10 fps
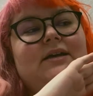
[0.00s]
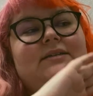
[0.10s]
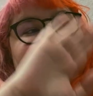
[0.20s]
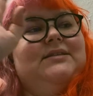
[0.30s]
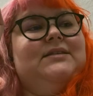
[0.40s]

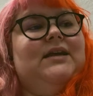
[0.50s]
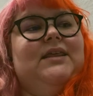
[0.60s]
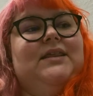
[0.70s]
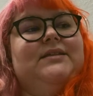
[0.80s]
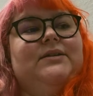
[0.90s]
didn't study
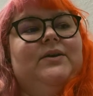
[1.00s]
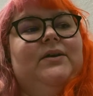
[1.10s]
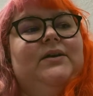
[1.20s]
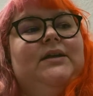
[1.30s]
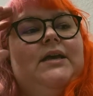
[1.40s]
this at
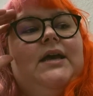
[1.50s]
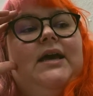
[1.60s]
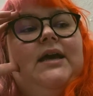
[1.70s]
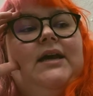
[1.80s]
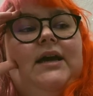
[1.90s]
all
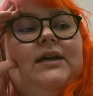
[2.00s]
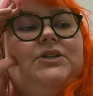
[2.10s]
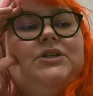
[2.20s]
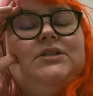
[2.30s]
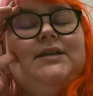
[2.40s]
and i uh,
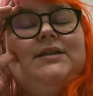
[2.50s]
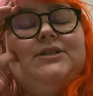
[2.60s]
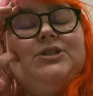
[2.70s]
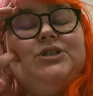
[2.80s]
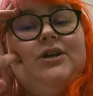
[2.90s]
just it's
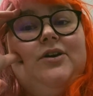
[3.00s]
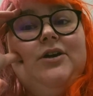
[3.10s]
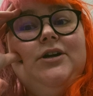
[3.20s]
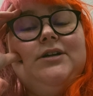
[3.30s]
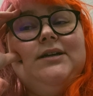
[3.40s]
just
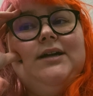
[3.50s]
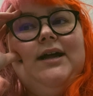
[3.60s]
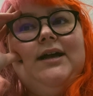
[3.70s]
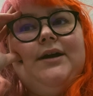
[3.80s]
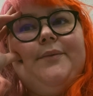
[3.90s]
hard
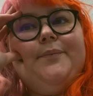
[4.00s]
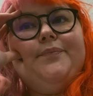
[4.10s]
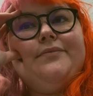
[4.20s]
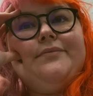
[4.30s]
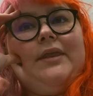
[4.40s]

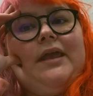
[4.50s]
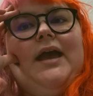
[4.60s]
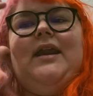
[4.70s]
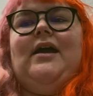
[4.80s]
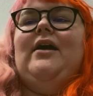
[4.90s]
um
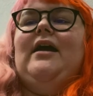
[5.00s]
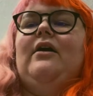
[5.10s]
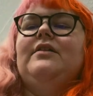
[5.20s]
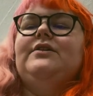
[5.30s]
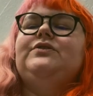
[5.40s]
and
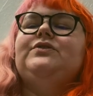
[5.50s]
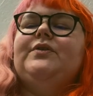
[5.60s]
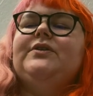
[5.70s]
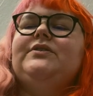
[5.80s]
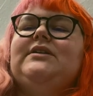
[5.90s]
all the
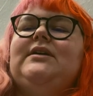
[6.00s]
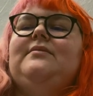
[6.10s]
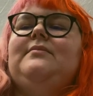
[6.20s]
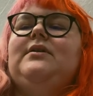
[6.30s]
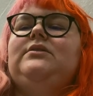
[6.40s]
tutorials that
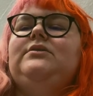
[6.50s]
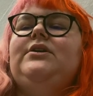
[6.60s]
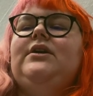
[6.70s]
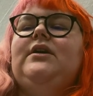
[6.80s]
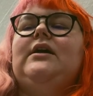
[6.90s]
i'm
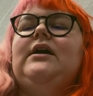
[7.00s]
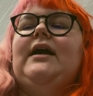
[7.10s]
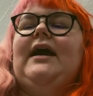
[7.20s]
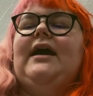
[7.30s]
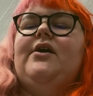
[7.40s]
looking
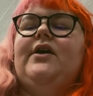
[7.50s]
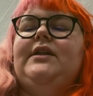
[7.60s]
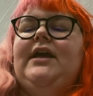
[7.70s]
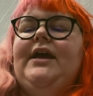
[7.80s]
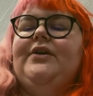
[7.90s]
at
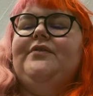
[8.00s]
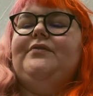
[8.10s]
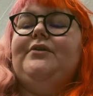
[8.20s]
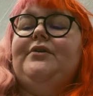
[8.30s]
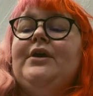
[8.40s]
online are
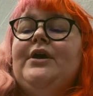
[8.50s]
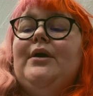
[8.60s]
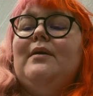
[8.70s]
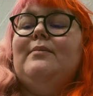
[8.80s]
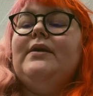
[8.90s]
for
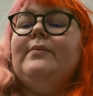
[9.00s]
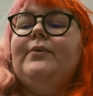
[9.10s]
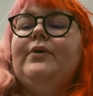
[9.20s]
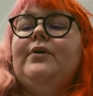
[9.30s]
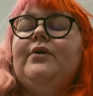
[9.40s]

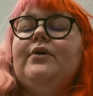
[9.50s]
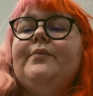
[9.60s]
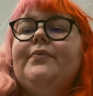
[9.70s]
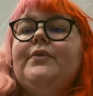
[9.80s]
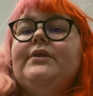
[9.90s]
people
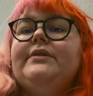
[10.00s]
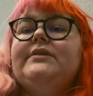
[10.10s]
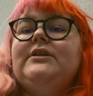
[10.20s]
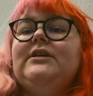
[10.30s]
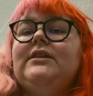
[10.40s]

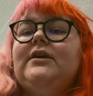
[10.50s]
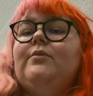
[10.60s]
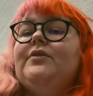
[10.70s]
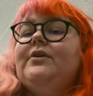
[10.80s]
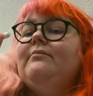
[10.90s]
sitting there
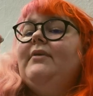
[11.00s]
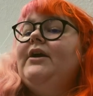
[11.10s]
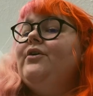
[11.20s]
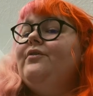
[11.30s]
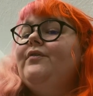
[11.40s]
with their
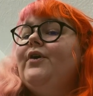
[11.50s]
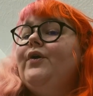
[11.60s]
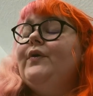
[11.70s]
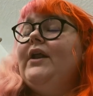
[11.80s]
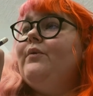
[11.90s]

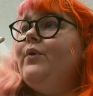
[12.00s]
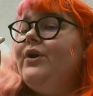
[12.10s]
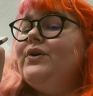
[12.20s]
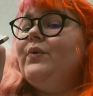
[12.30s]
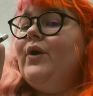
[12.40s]
microphone like
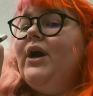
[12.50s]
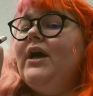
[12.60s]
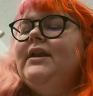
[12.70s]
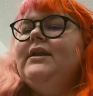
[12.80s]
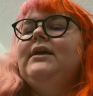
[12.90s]
one to
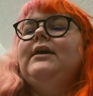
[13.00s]
one